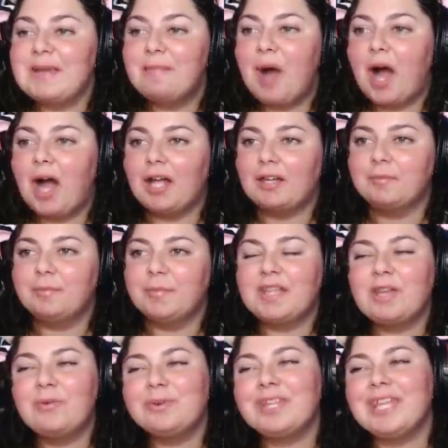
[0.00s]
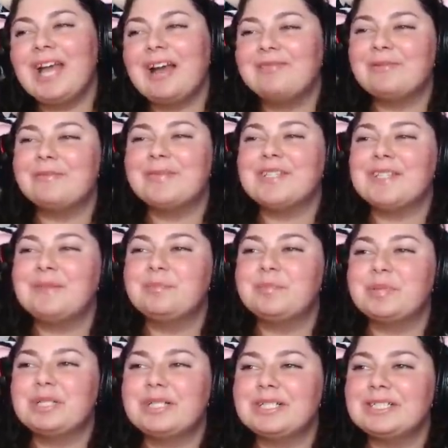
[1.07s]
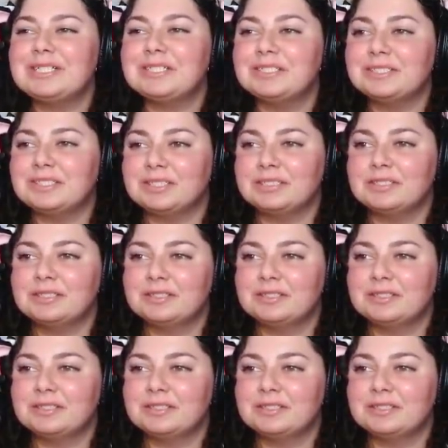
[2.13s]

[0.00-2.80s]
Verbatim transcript: bun, but they don't really have a messy bun.